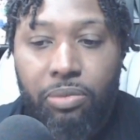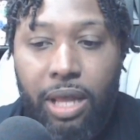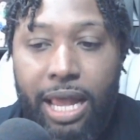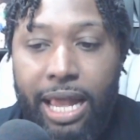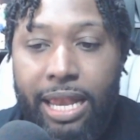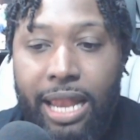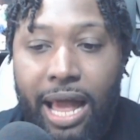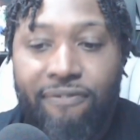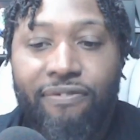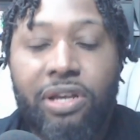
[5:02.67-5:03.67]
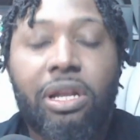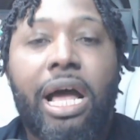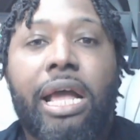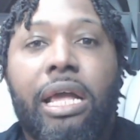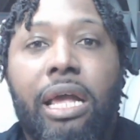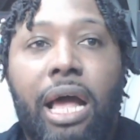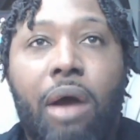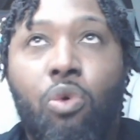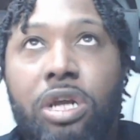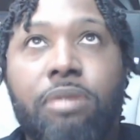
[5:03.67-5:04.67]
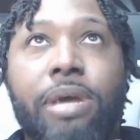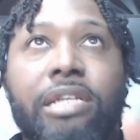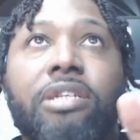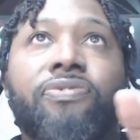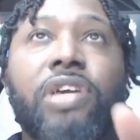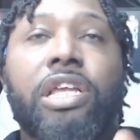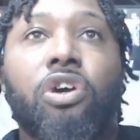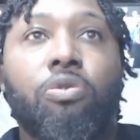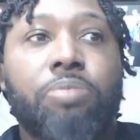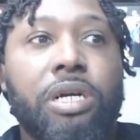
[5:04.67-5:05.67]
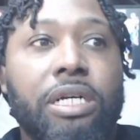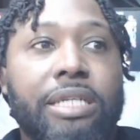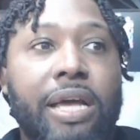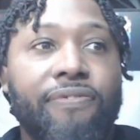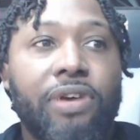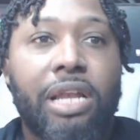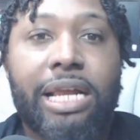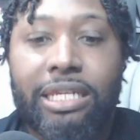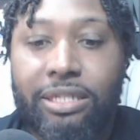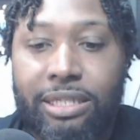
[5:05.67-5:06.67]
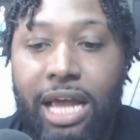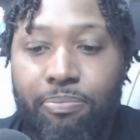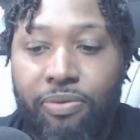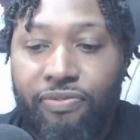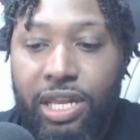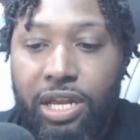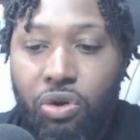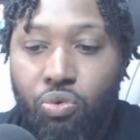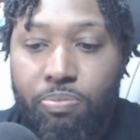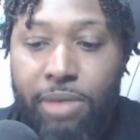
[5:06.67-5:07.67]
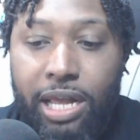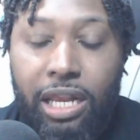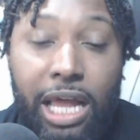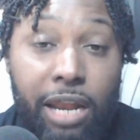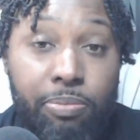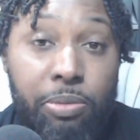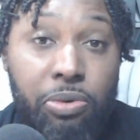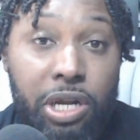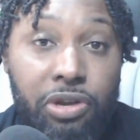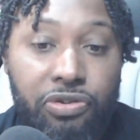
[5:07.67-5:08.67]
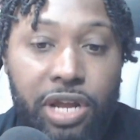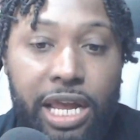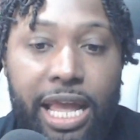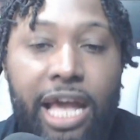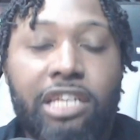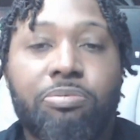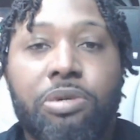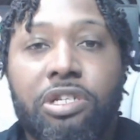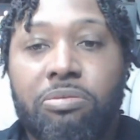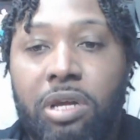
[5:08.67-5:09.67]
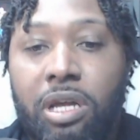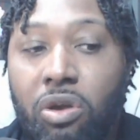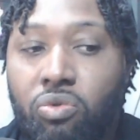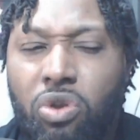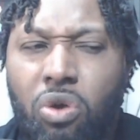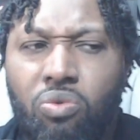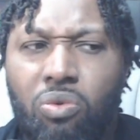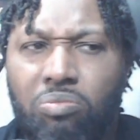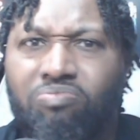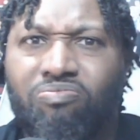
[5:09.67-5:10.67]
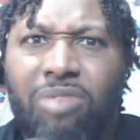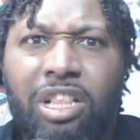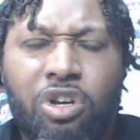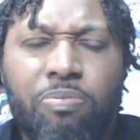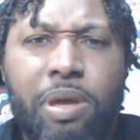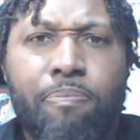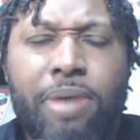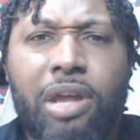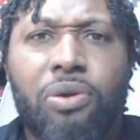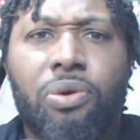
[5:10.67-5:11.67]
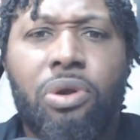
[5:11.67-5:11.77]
And I feel like I wanted to make this video because I felt like this type of video would make a lot of people understand Kaspa is, a little bit better.